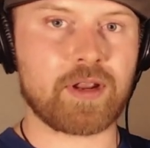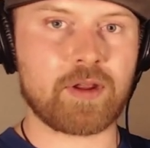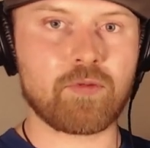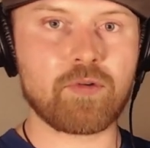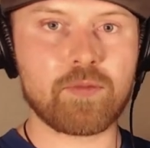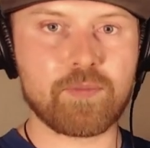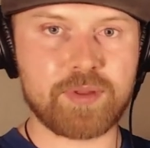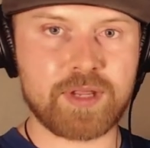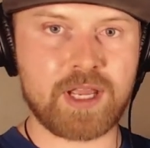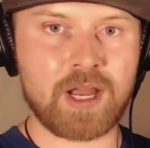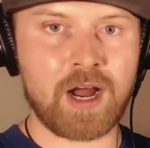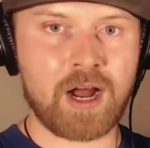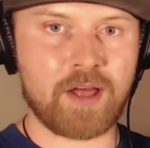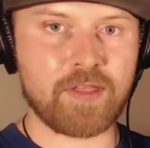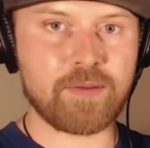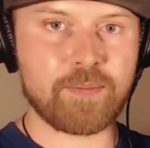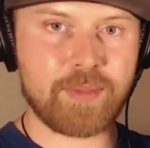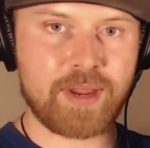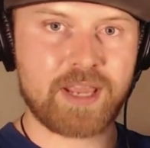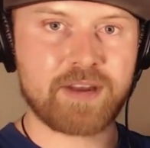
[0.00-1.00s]
It will be
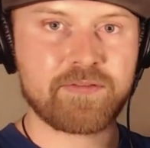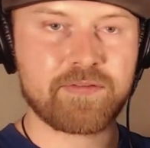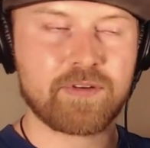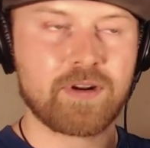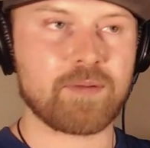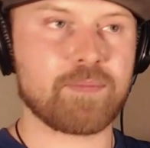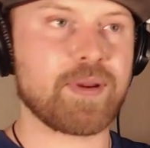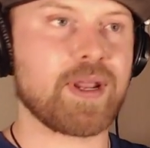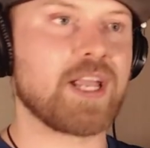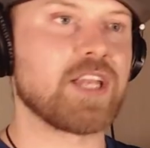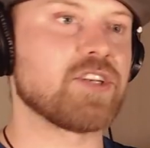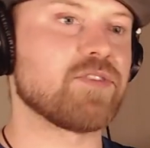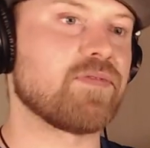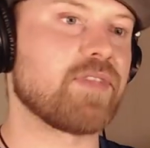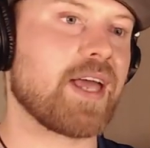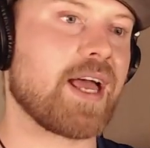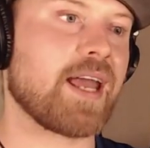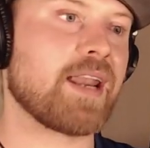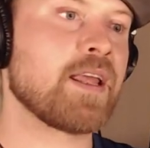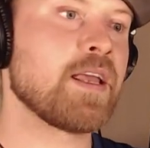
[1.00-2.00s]
on the main front page
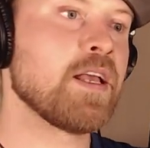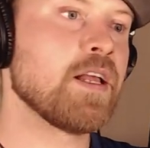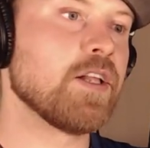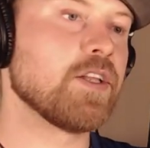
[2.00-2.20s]
of that.